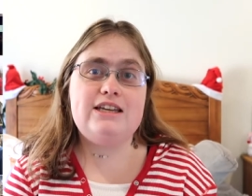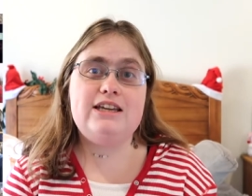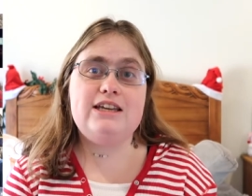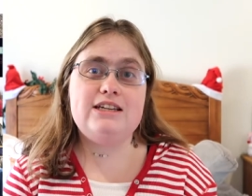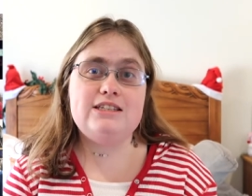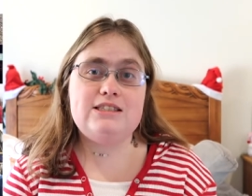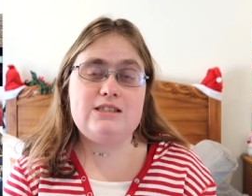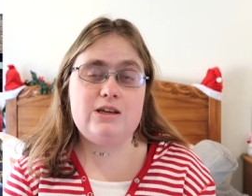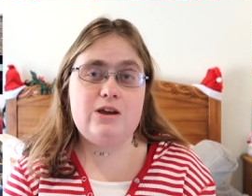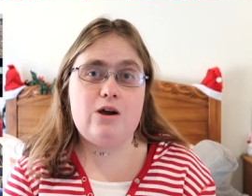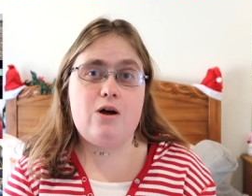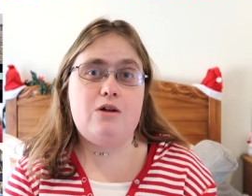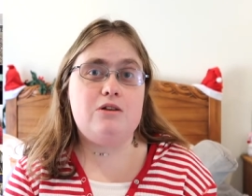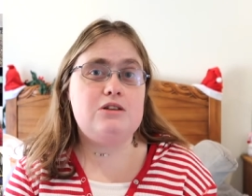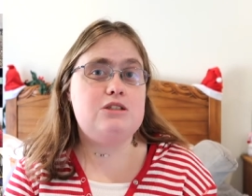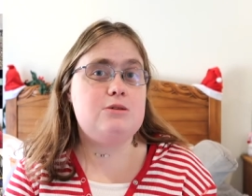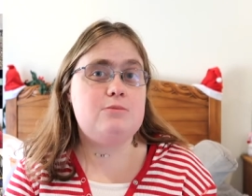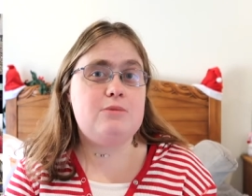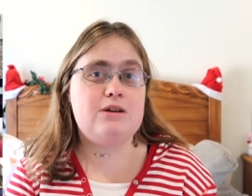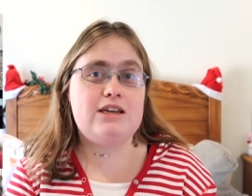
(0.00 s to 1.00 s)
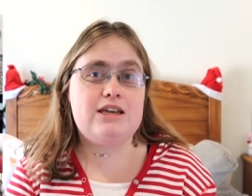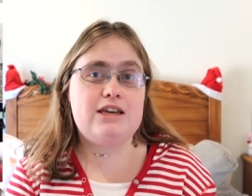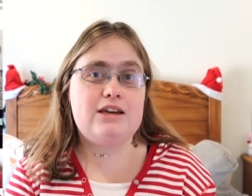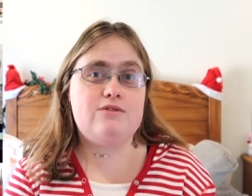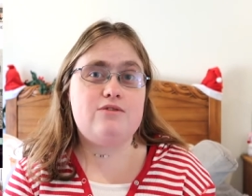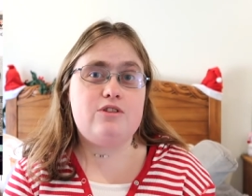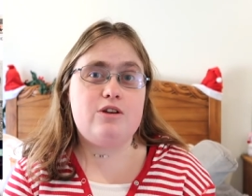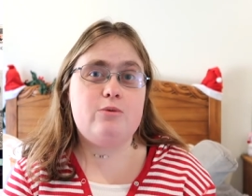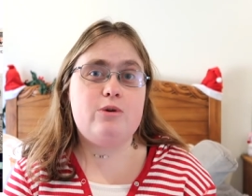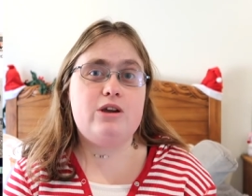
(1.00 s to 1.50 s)
He is the ultimate
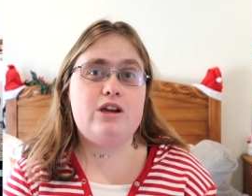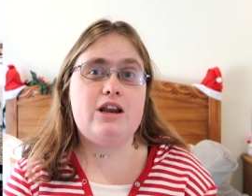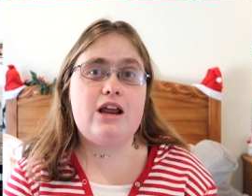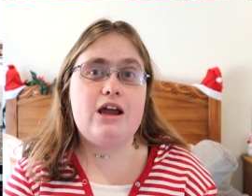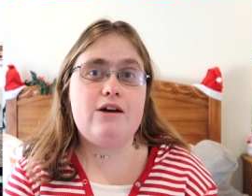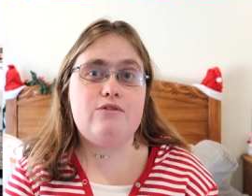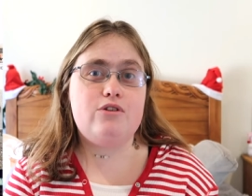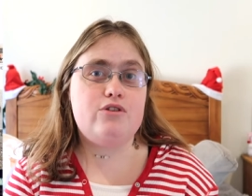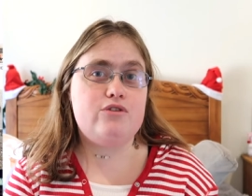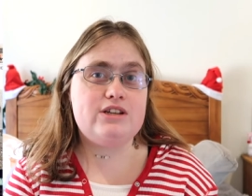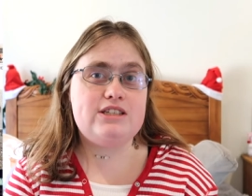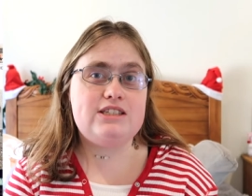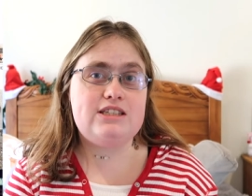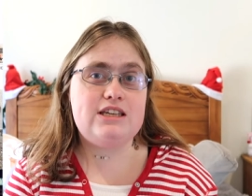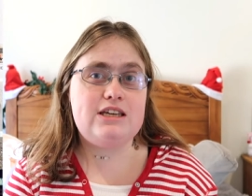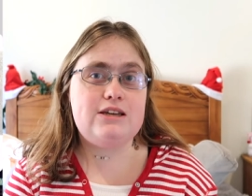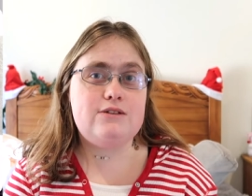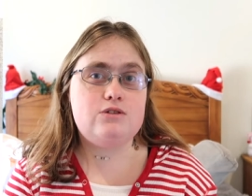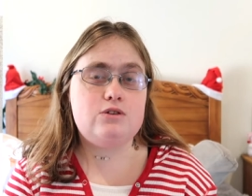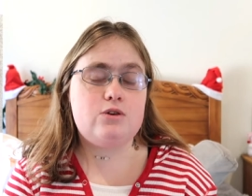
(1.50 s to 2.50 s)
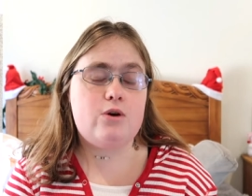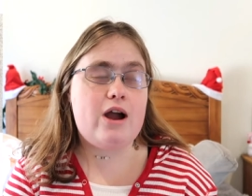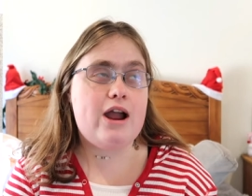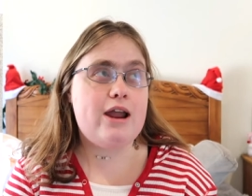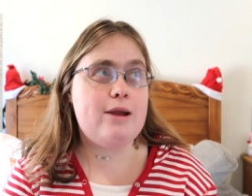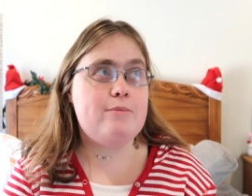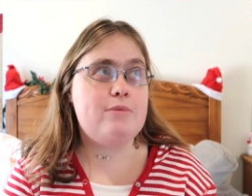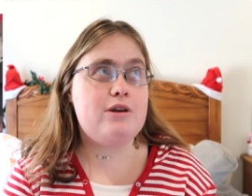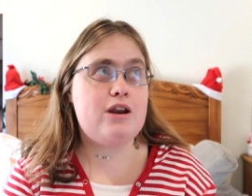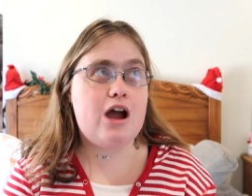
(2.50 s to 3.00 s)
gift that we could ever receive. So I
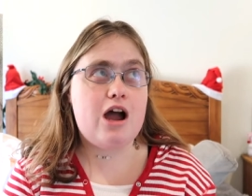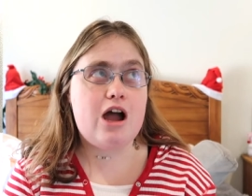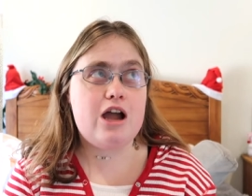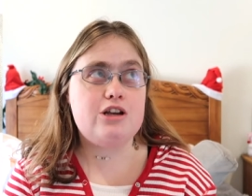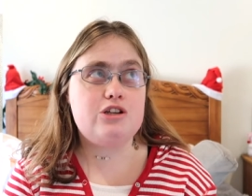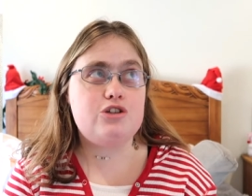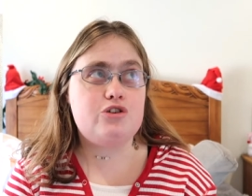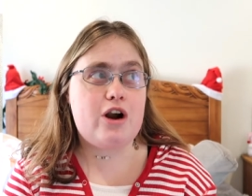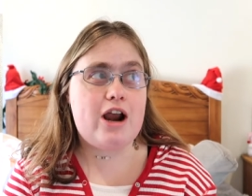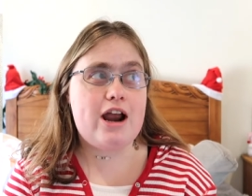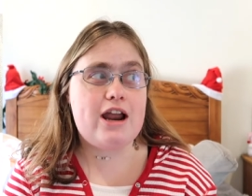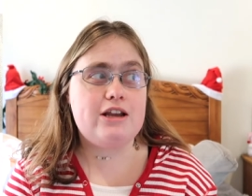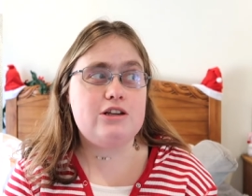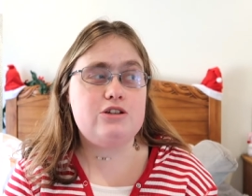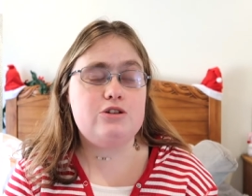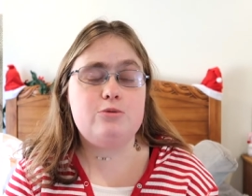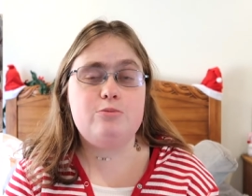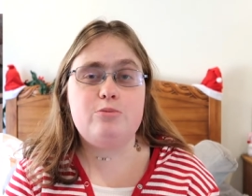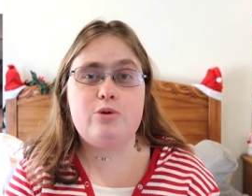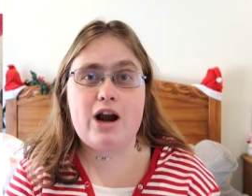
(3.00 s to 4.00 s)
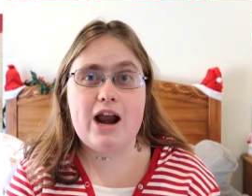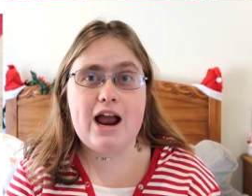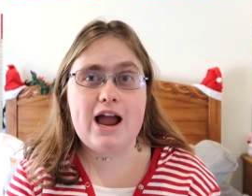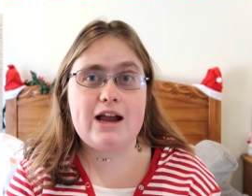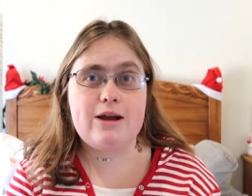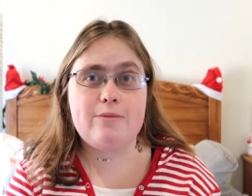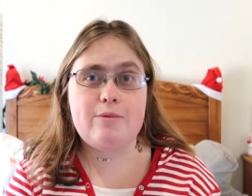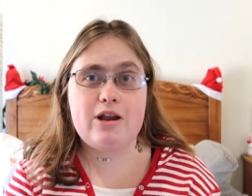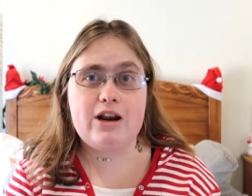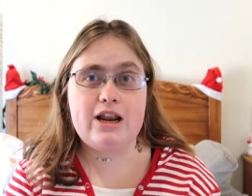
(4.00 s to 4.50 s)
am not trying to
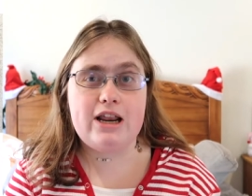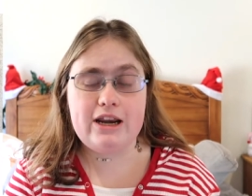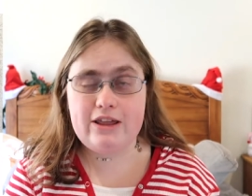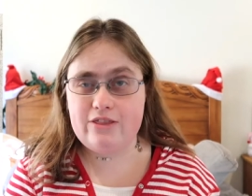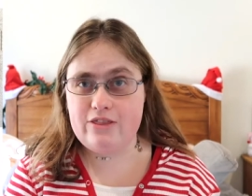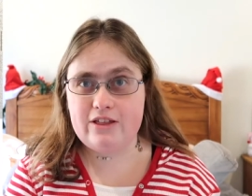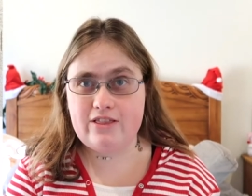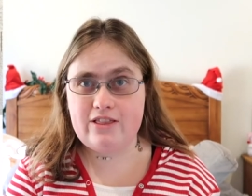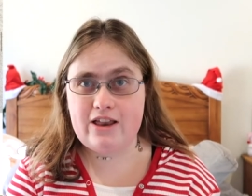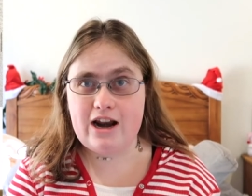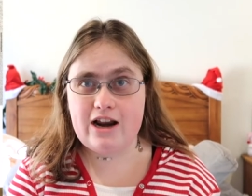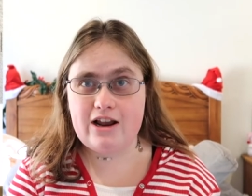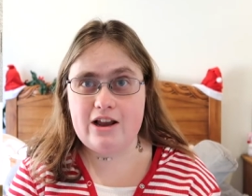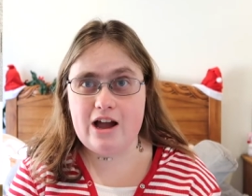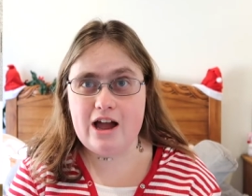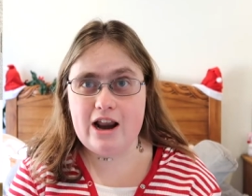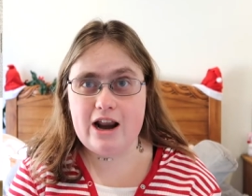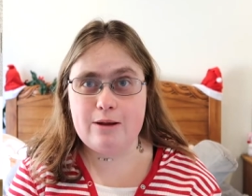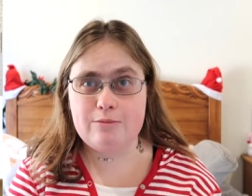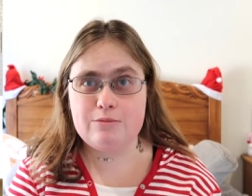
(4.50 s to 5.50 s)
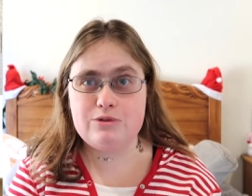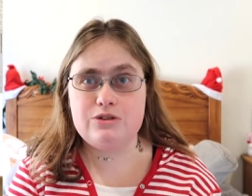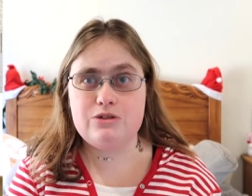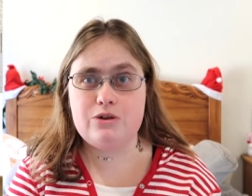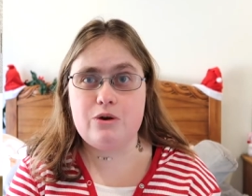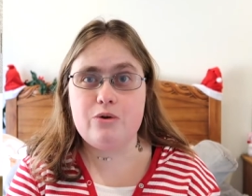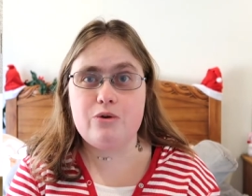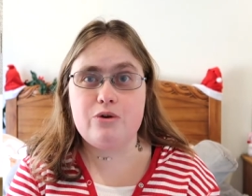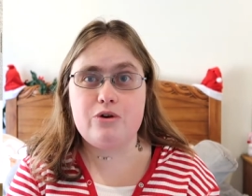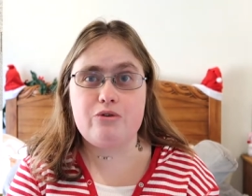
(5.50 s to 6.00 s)
brag about anything that I got. I'm
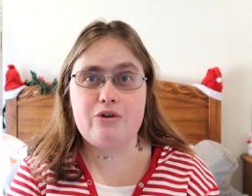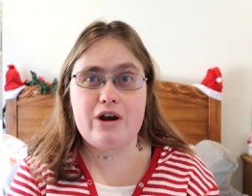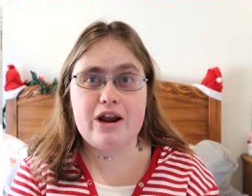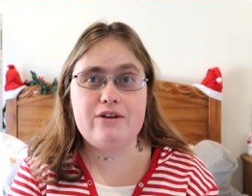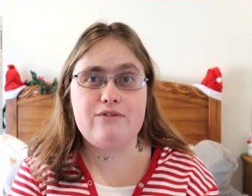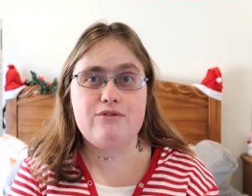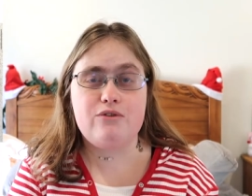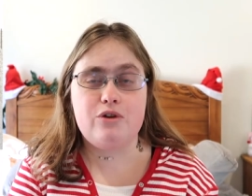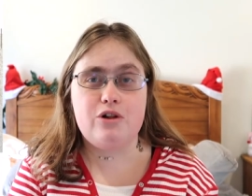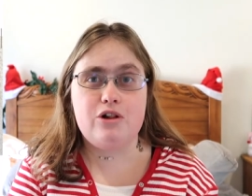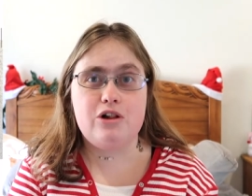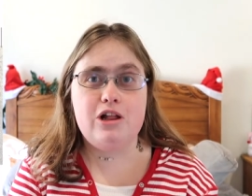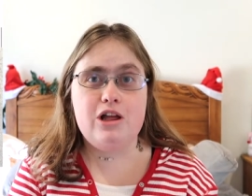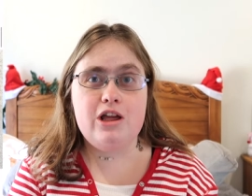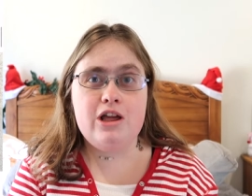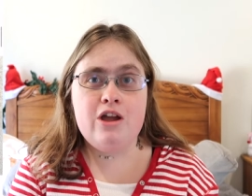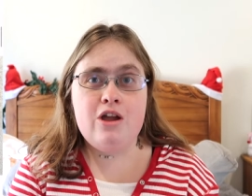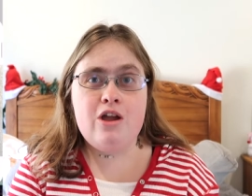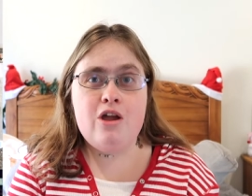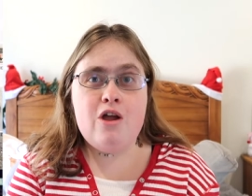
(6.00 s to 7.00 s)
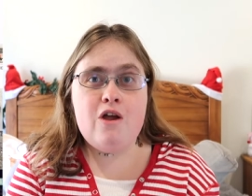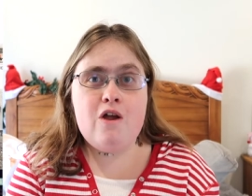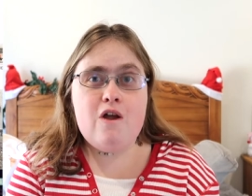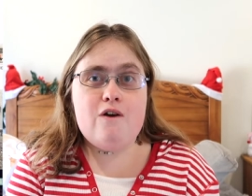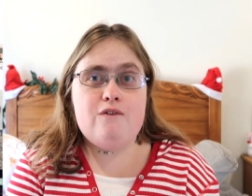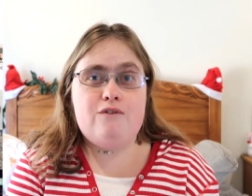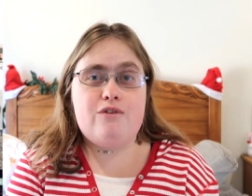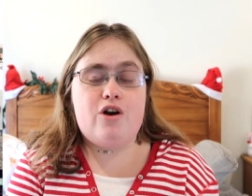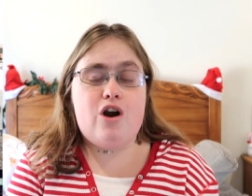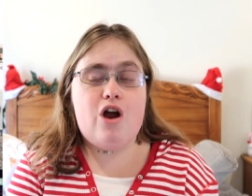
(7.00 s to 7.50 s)
so grateful
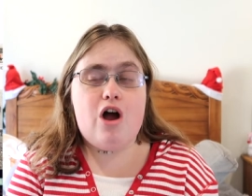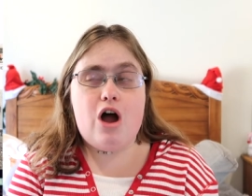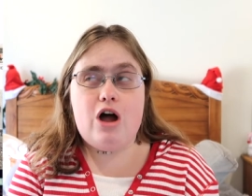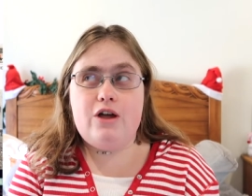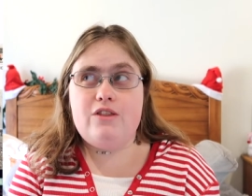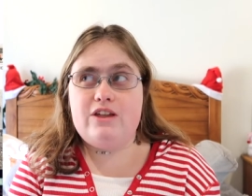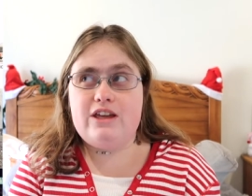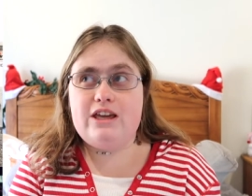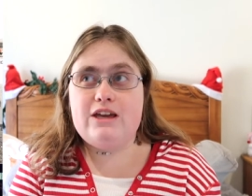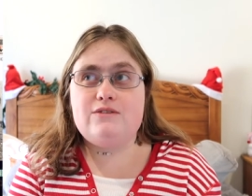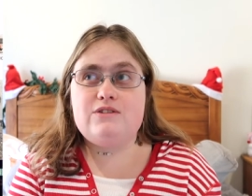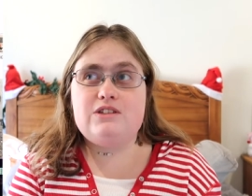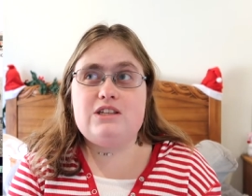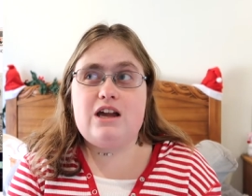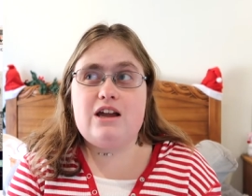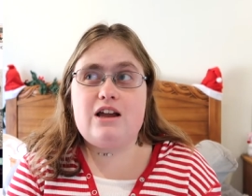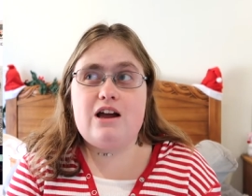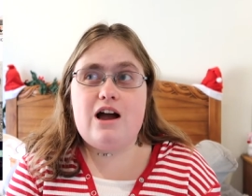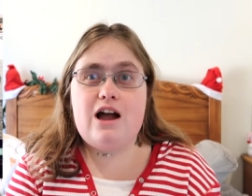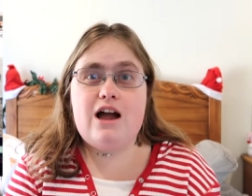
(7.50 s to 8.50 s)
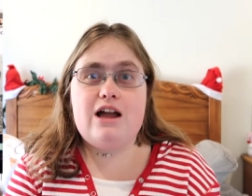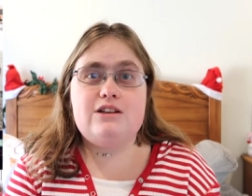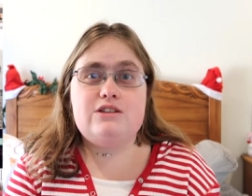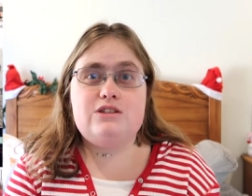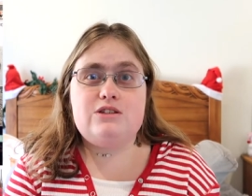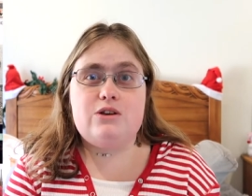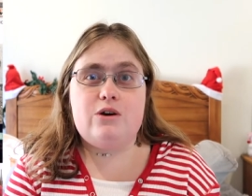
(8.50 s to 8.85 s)
for all the gifts I got.